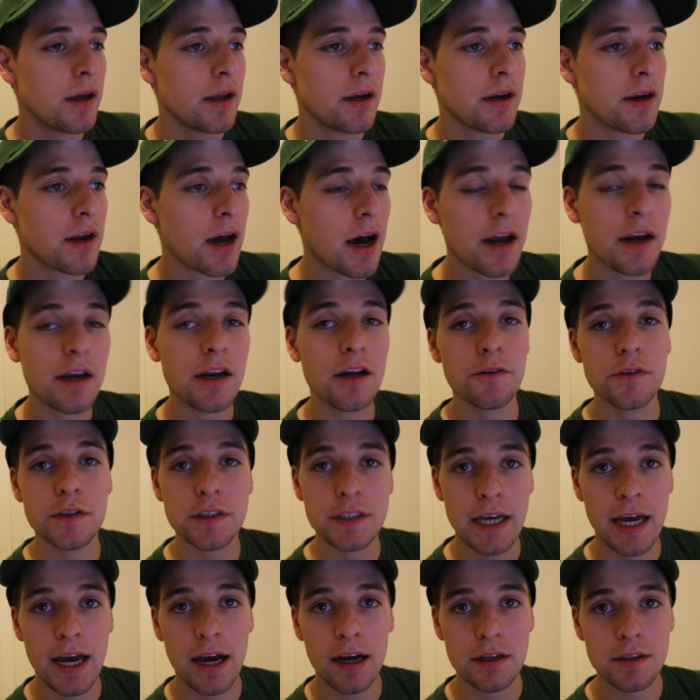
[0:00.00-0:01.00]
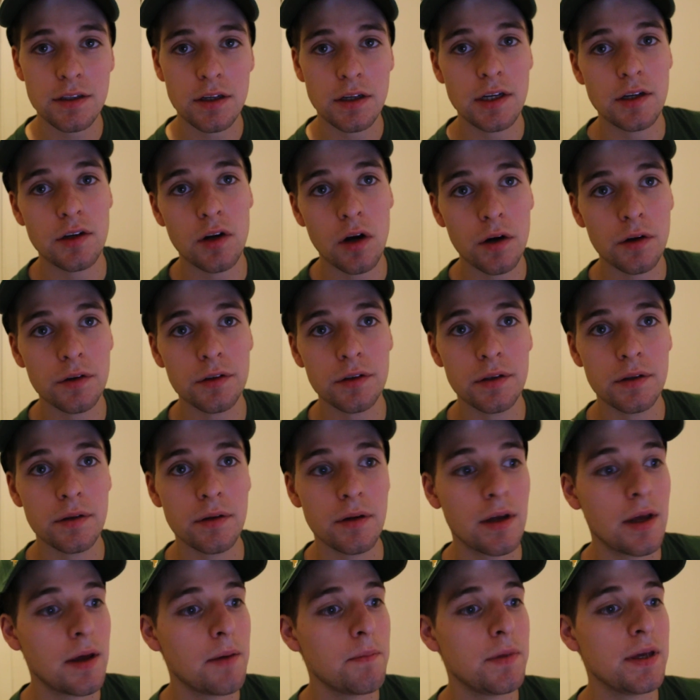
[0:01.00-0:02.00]
not enough sacks on
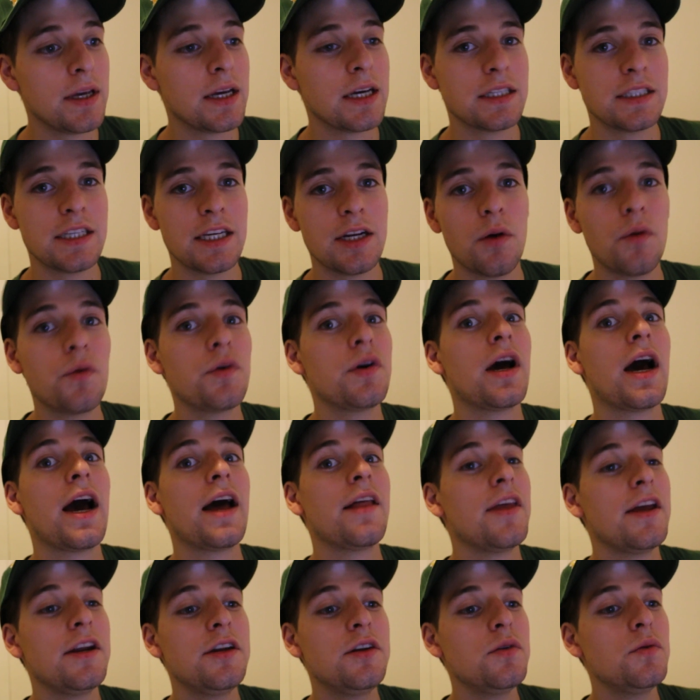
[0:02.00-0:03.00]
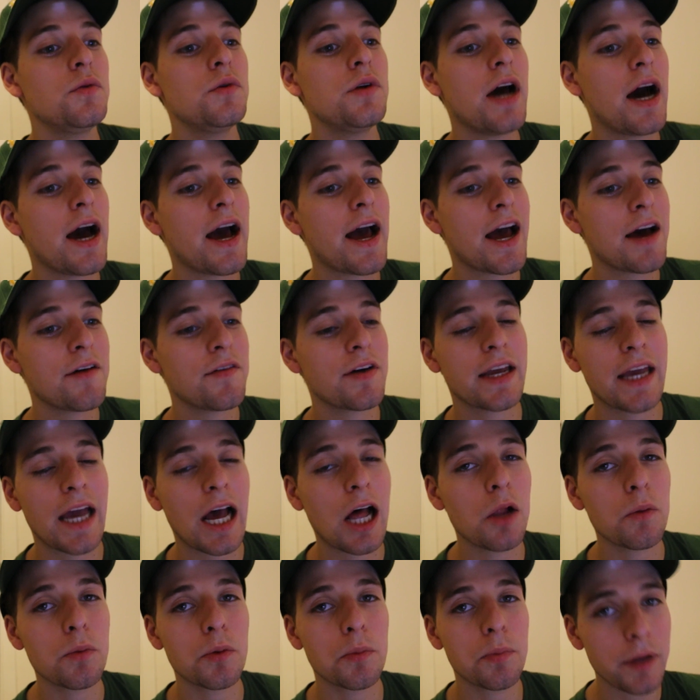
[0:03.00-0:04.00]
Dalton because they don't they do not have a
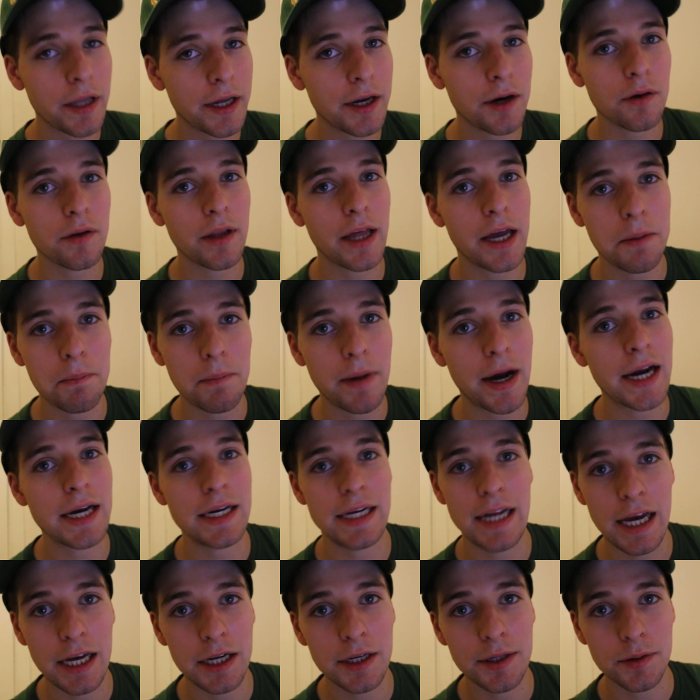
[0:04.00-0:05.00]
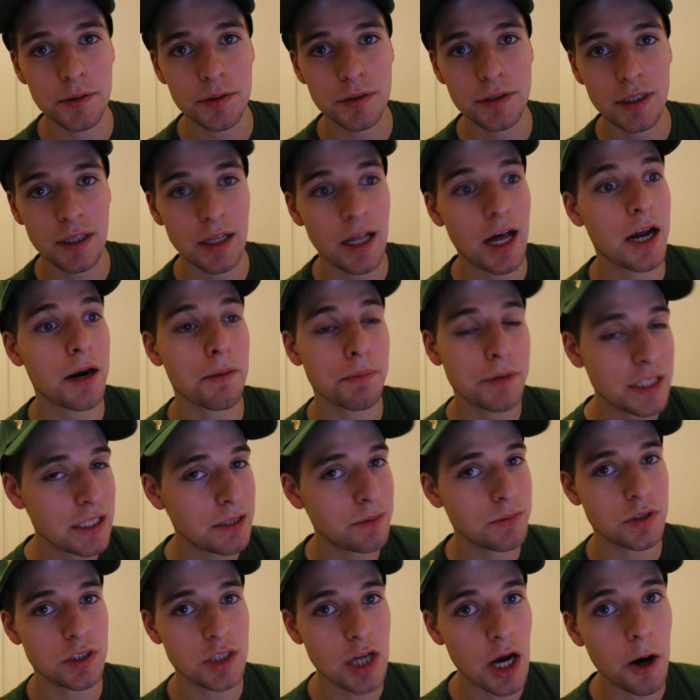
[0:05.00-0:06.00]
caliber player like Mike Daniels. A lot of
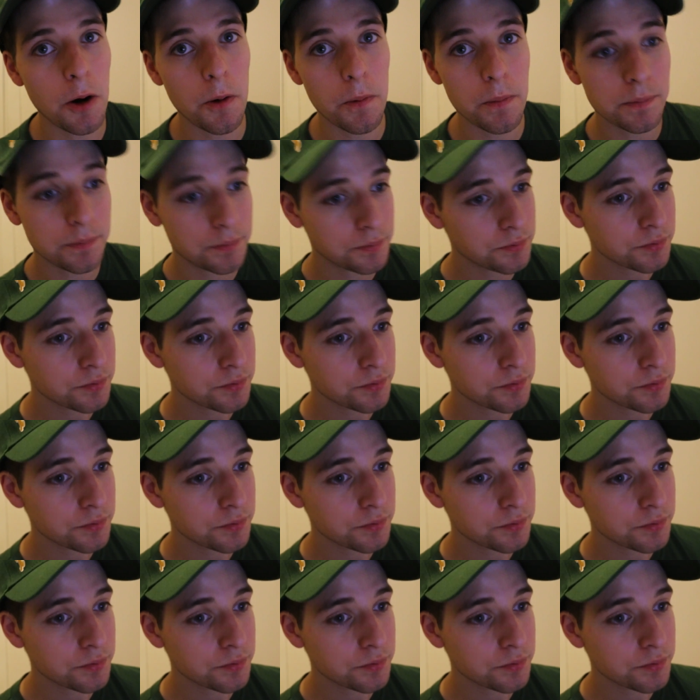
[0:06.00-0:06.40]
teams don't.